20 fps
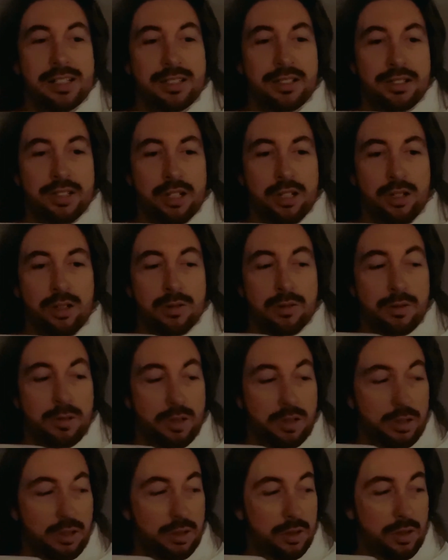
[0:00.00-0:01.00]
So
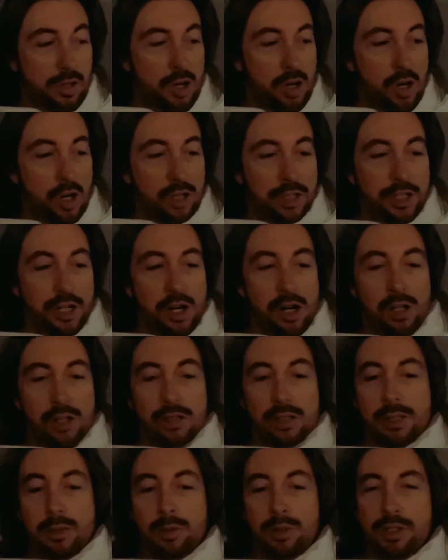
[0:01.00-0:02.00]
all in
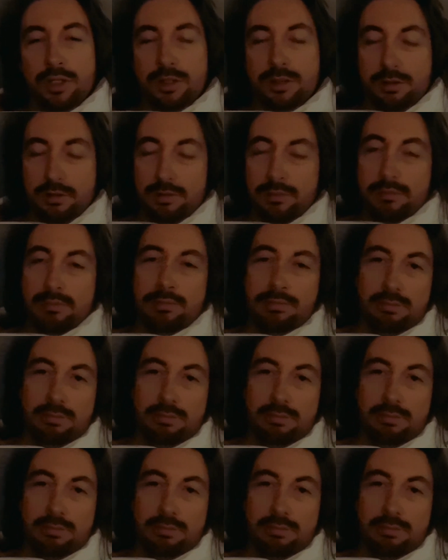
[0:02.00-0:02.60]
all it was